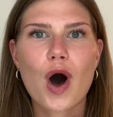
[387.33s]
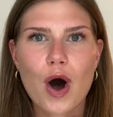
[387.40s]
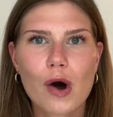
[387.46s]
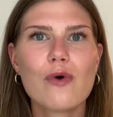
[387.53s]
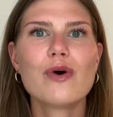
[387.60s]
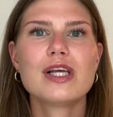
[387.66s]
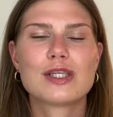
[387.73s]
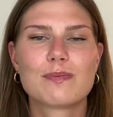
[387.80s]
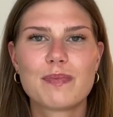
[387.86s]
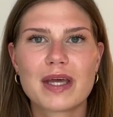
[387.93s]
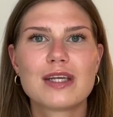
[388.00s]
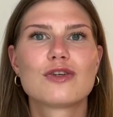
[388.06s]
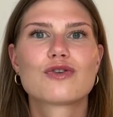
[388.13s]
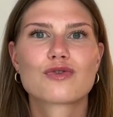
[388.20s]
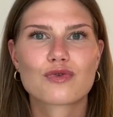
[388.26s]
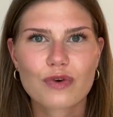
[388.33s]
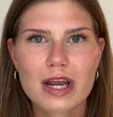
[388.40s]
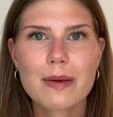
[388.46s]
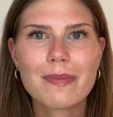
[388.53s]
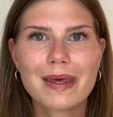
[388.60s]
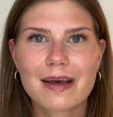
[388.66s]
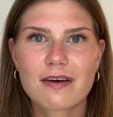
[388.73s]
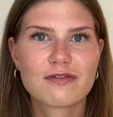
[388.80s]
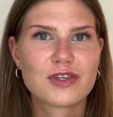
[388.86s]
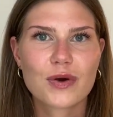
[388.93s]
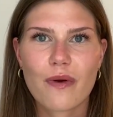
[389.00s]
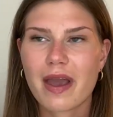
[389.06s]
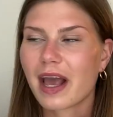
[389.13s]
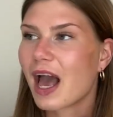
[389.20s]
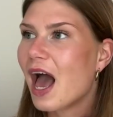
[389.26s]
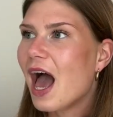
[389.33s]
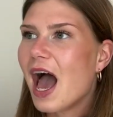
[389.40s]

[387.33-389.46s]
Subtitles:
always been dreaming of doing.